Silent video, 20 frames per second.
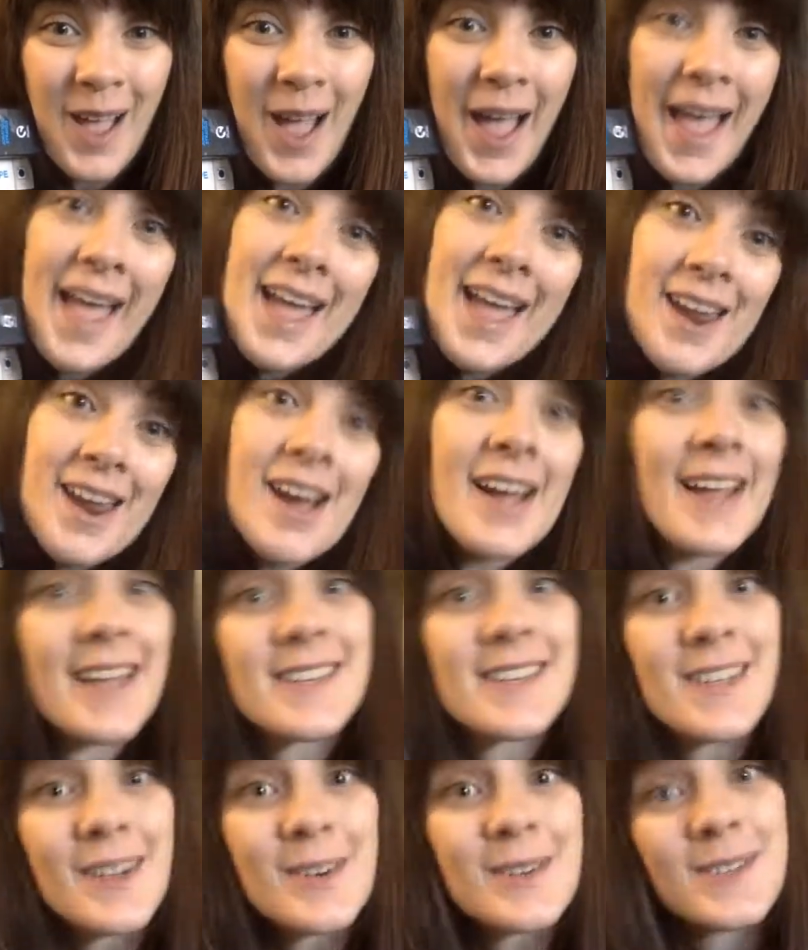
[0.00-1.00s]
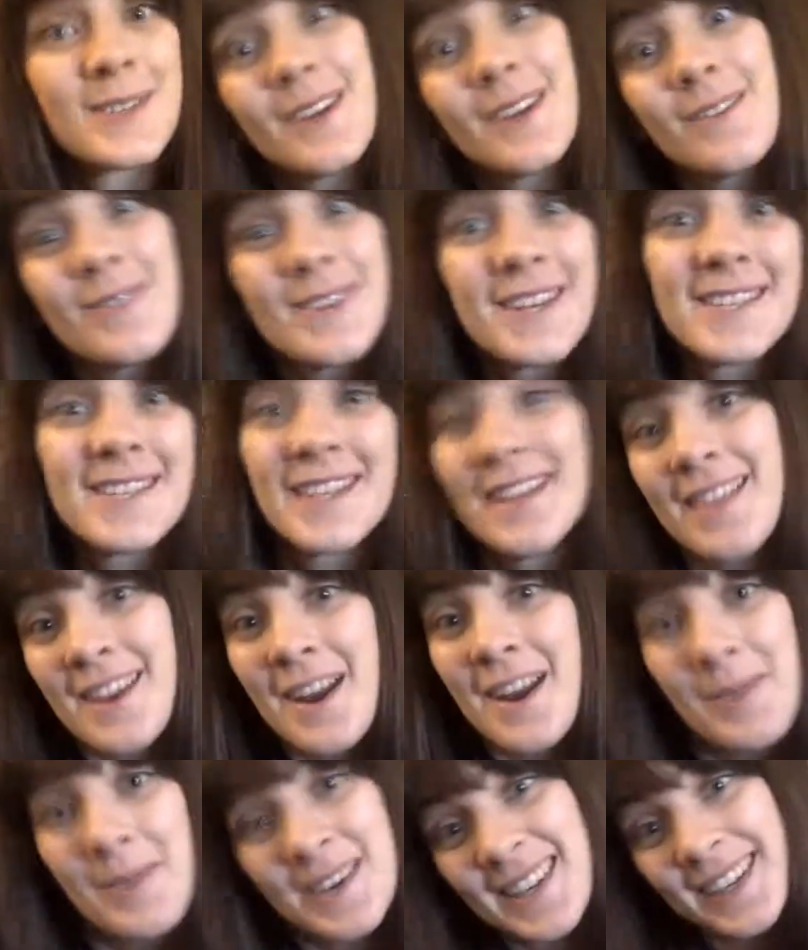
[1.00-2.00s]
I guess I also want to say that
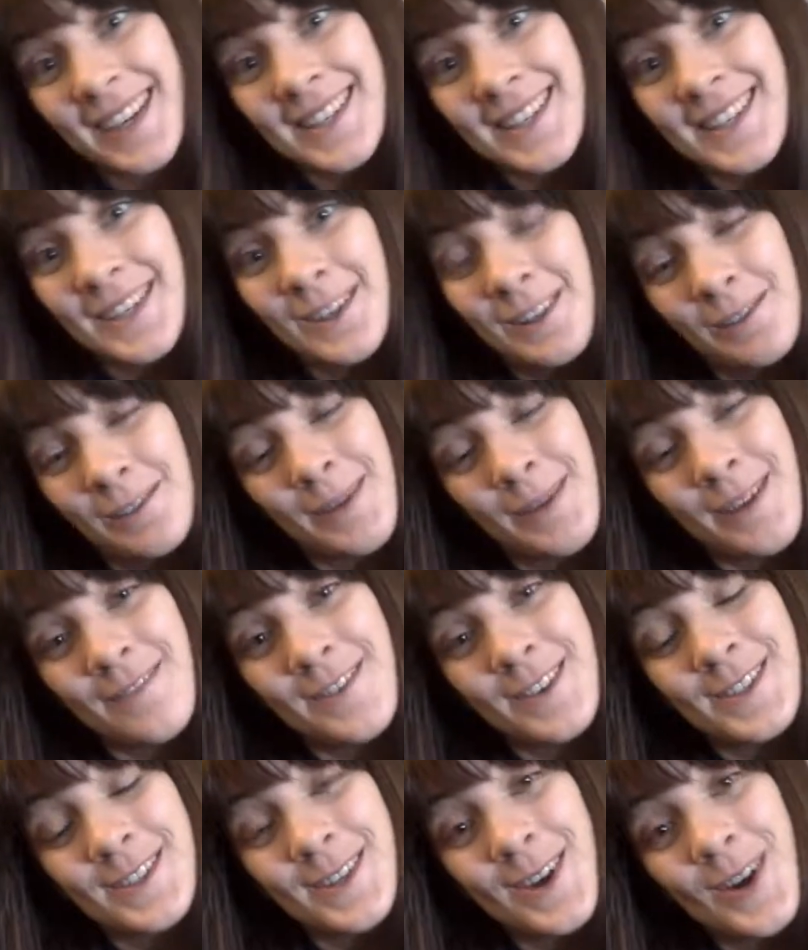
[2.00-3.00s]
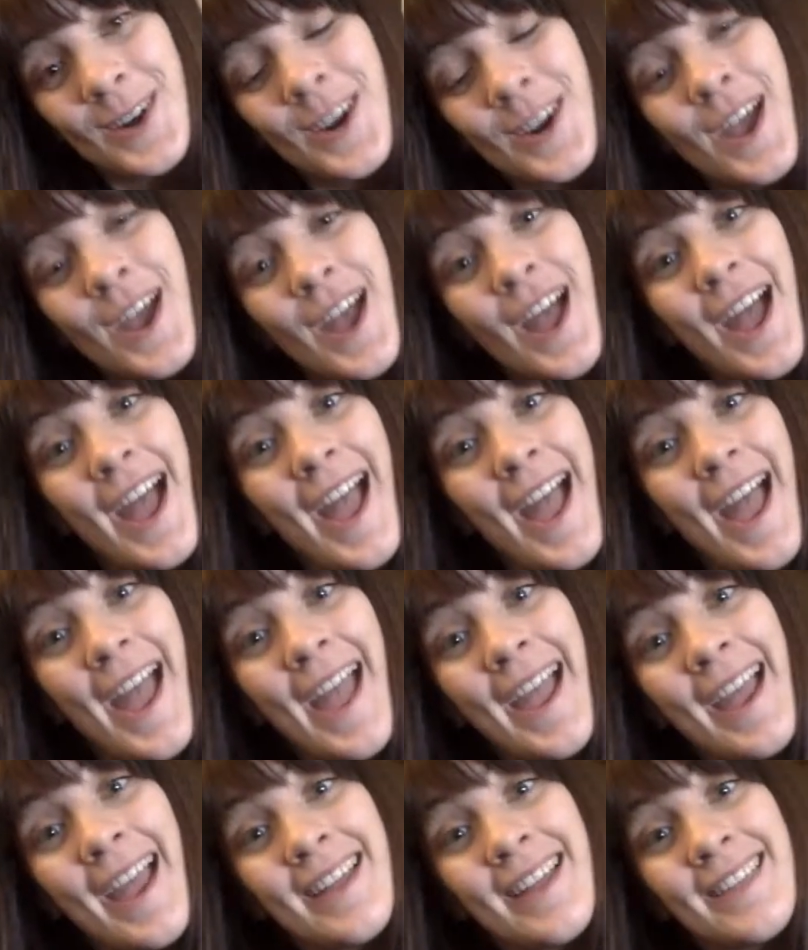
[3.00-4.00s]
I went to continue on my first con,
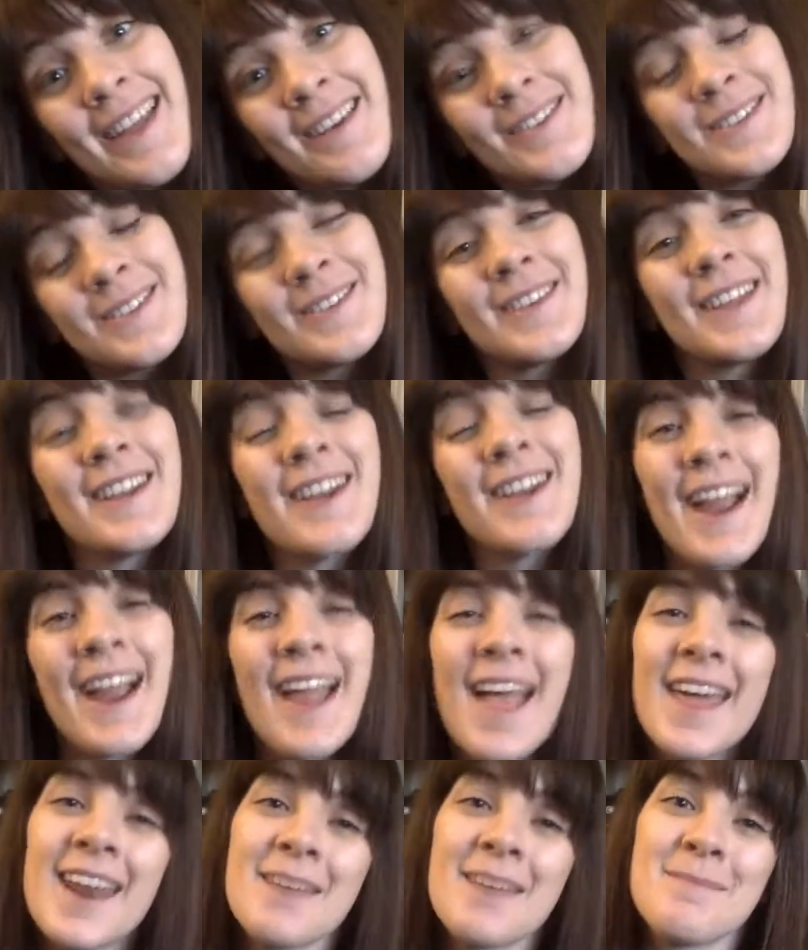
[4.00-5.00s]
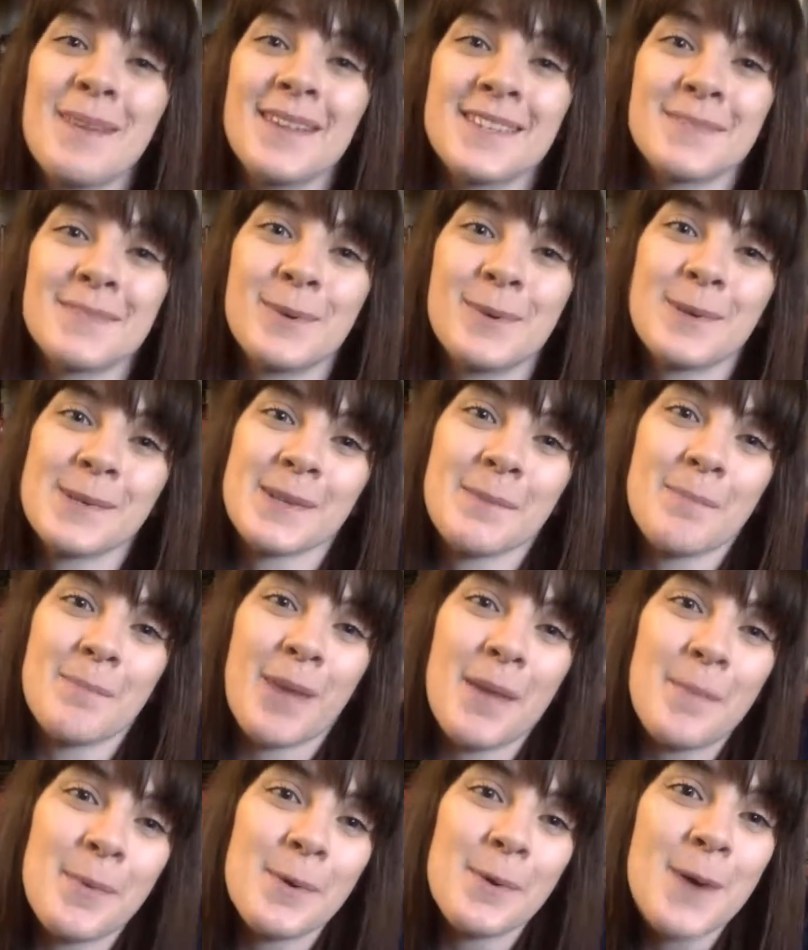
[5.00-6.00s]
and that was really great, and I met some awesome
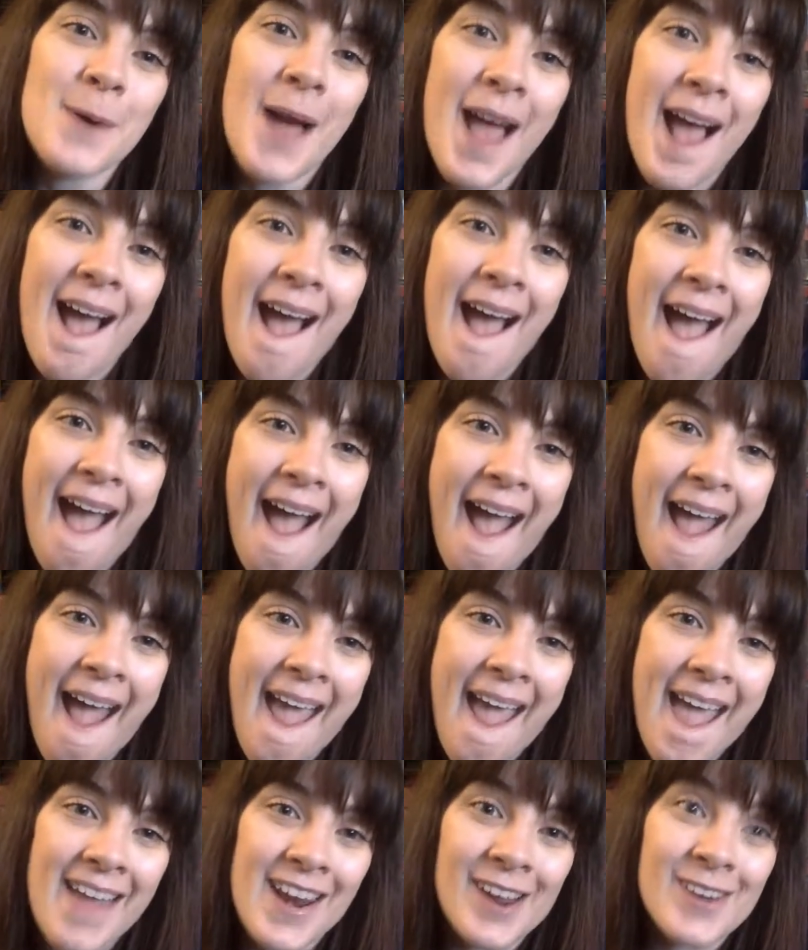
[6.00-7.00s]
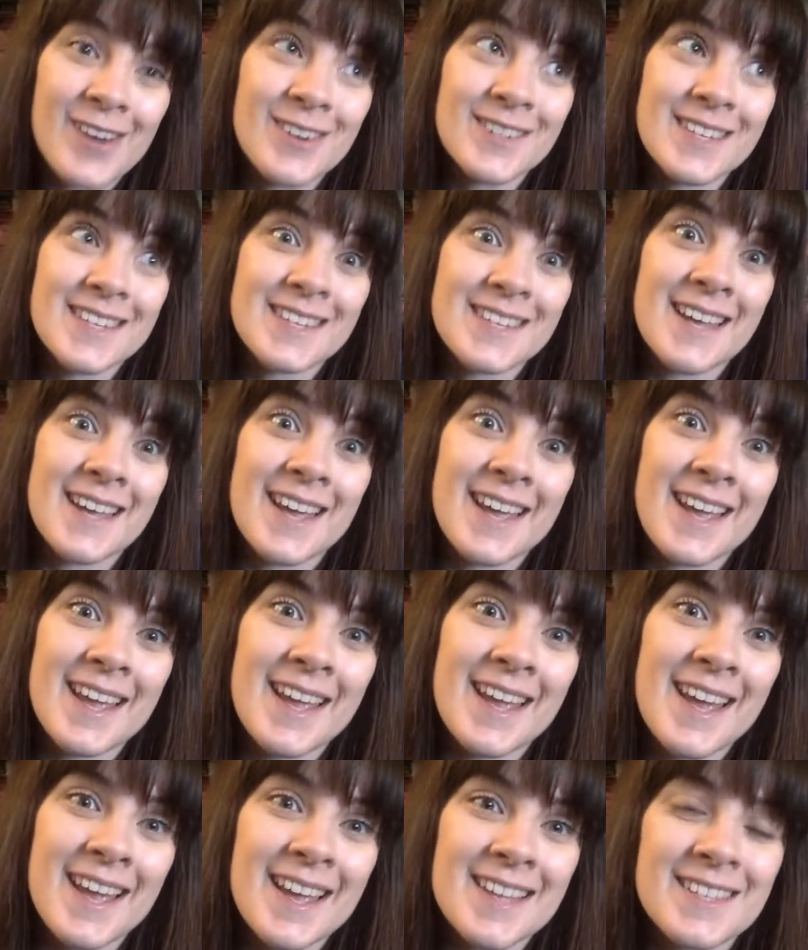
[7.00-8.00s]
people, and I got to
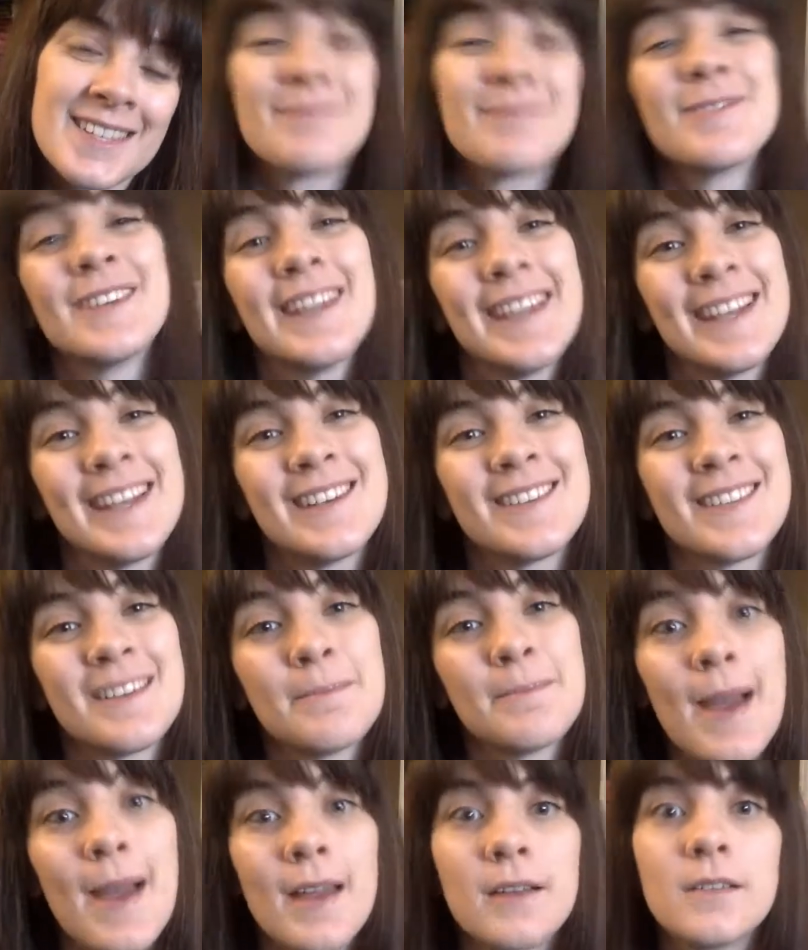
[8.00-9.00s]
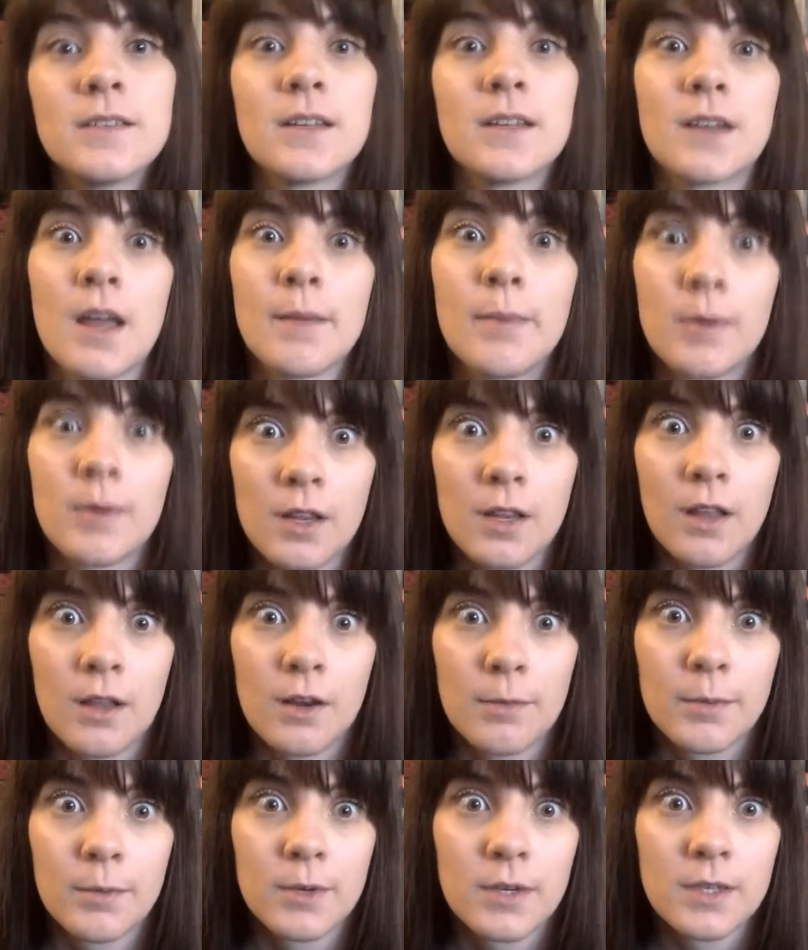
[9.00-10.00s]
see some really interesting panels, and I bought a lot
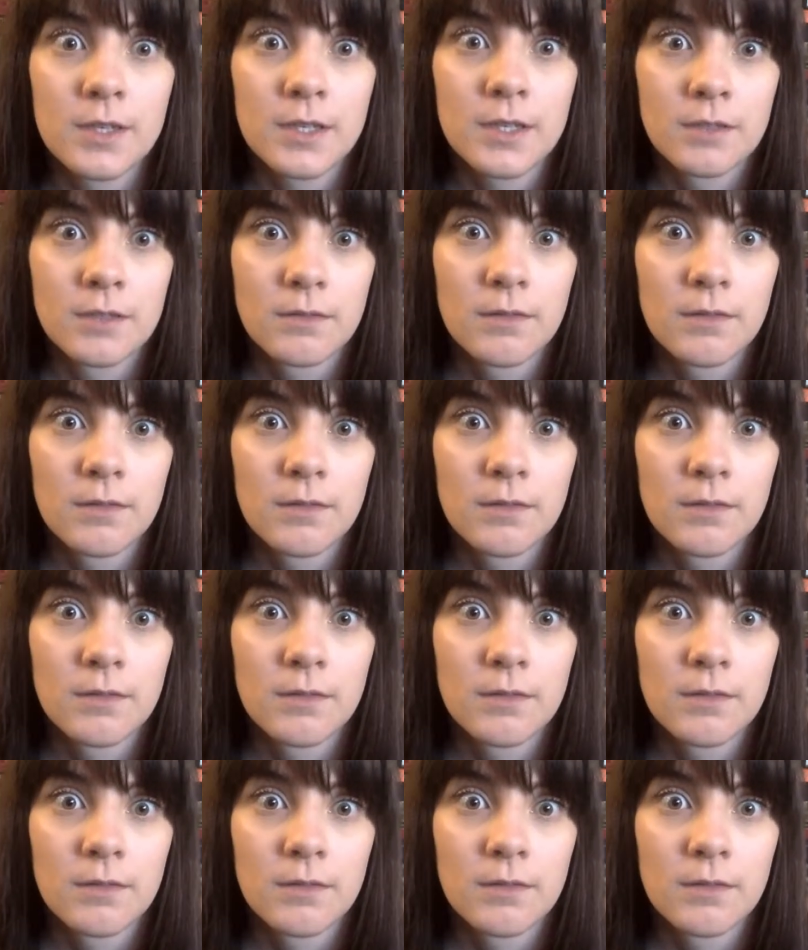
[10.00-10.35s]
of books.